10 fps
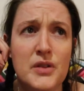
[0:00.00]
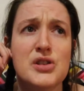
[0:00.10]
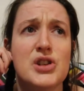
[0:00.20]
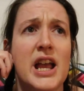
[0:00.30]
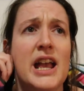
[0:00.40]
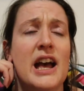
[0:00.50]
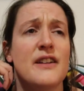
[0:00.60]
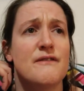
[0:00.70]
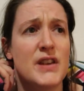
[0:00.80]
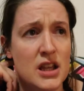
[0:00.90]
Jay had
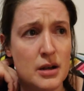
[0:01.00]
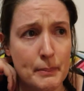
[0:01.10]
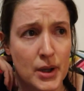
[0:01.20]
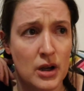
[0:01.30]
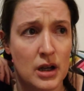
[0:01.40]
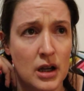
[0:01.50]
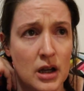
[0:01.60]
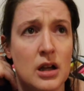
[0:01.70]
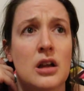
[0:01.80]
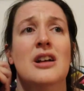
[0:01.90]
a vegan
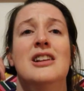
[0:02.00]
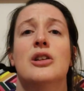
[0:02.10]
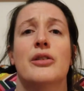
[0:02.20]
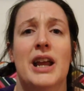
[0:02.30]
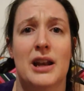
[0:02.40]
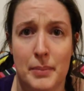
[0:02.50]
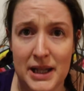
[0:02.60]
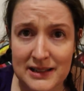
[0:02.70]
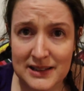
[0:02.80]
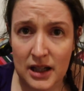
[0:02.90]
burger. Laurie had a
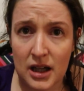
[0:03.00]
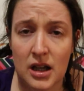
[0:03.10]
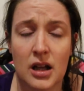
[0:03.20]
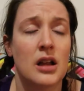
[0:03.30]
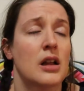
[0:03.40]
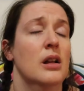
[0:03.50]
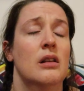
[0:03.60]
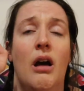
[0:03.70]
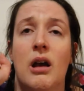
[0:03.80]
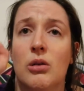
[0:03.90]
pizza,
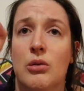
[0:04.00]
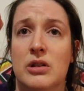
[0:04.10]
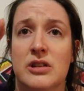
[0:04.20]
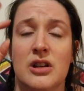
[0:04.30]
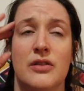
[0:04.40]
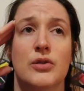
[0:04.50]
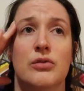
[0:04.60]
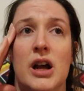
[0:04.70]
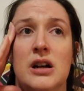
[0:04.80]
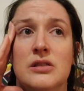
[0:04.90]
like all good stuff all
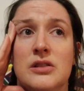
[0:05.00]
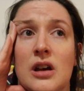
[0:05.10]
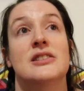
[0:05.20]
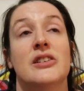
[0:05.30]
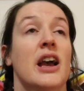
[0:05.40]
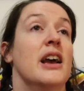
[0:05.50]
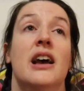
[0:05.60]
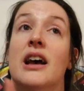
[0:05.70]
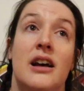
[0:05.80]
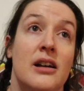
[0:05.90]
round. So yeah,
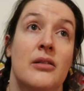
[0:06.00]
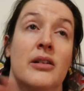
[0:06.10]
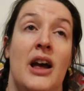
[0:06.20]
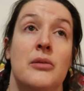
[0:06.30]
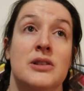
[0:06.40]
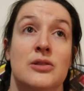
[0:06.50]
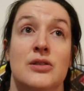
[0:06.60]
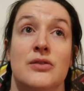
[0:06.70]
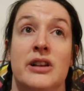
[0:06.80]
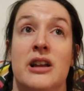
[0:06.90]
that was sort
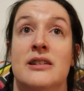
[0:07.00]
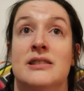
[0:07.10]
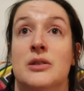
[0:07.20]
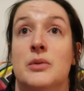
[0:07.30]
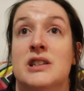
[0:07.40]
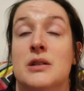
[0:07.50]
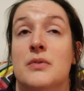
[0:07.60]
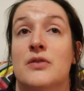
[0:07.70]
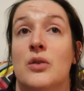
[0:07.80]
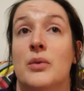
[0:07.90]
of the last thing we did
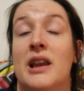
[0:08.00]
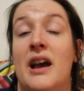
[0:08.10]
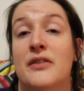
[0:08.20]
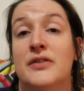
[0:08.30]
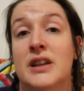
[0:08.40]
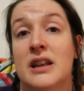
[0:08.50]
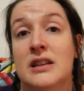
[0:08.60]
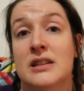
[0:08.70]
before we left, and